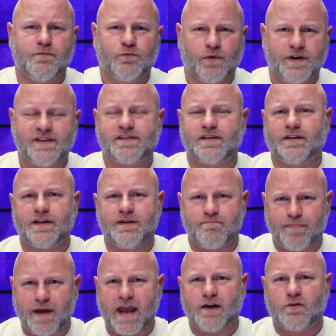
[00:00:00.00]
recently
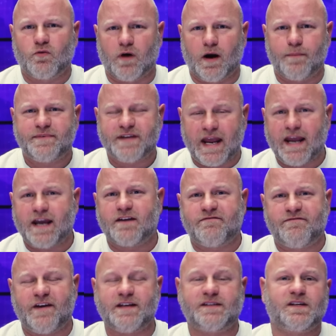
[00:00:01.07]
bankrupt and
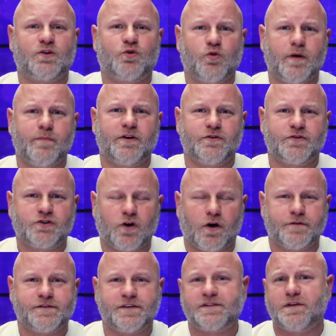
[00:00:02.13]
facing criminal
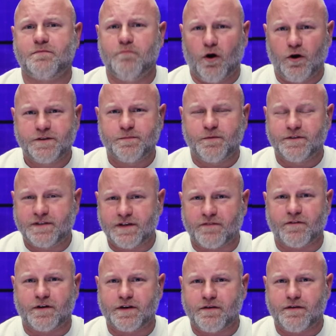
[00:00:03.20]
charges in multiple
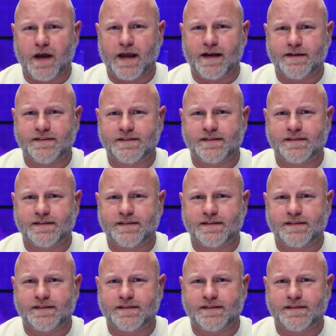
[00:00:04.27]
different United